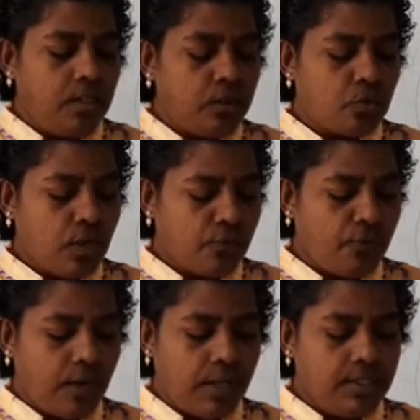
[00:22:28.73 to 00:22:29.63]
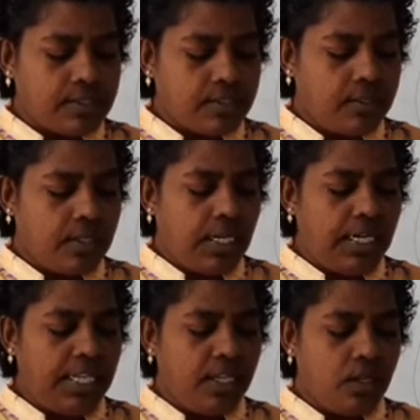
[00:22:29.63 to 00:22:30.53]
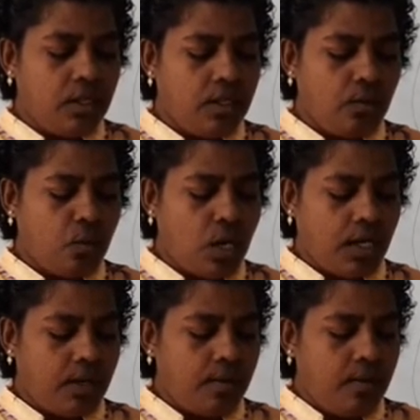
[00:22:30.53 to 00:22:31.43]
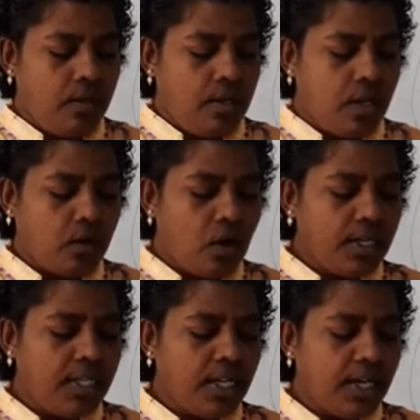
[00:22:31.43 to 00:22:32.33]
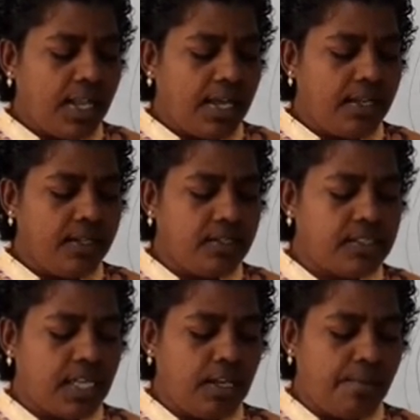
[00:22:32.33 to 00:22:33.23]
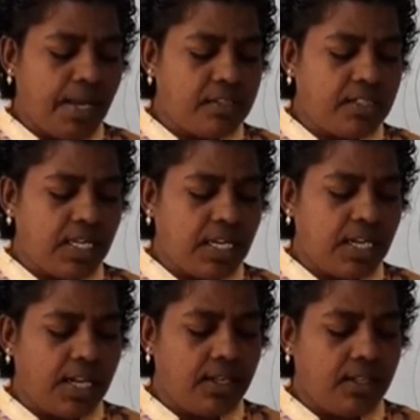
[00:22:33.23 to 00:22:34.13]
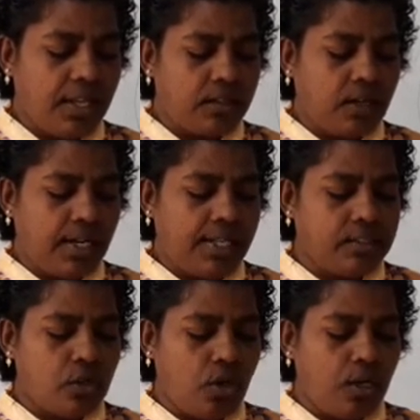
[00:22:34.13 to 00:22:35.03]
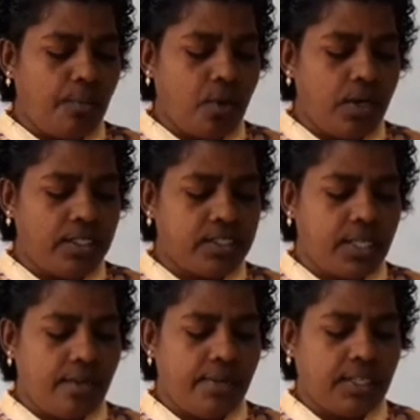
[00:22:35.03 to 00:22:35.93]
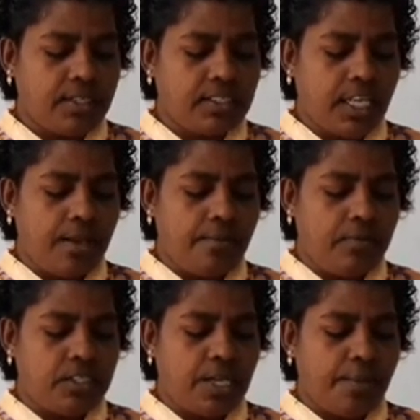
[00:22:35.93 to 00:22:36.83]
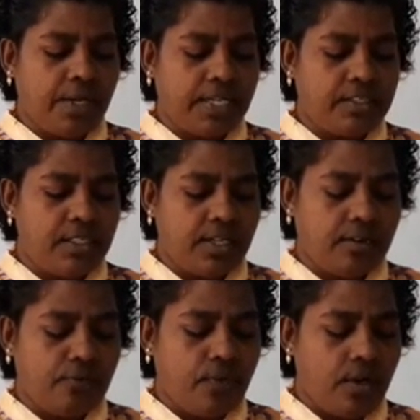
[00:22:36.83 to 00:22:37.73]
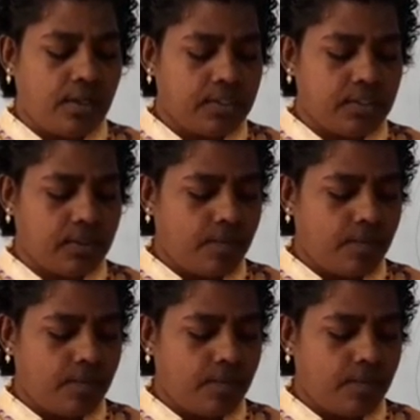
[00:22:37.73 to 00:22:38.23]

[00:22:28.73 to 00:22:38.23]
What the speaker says: True or false? D. 1. A contour line is an imaginary line that connects all points having the same temperature. False.